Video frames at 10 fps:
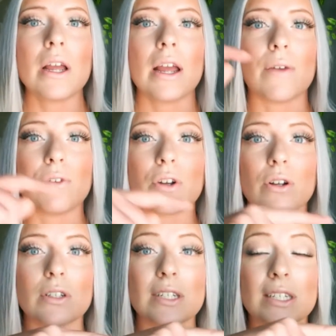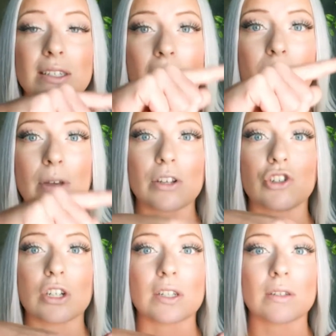if your stem is
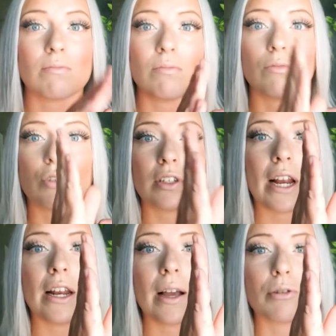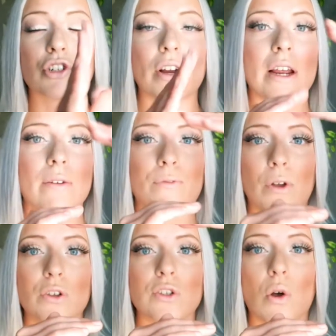just standing up straight,
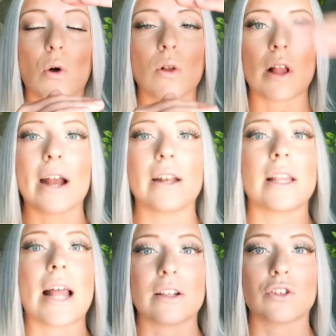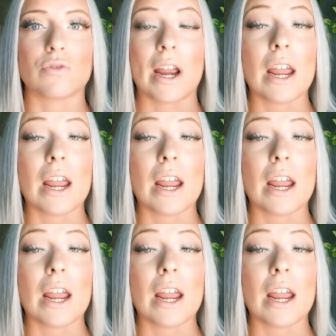fills the whole line, then that's great.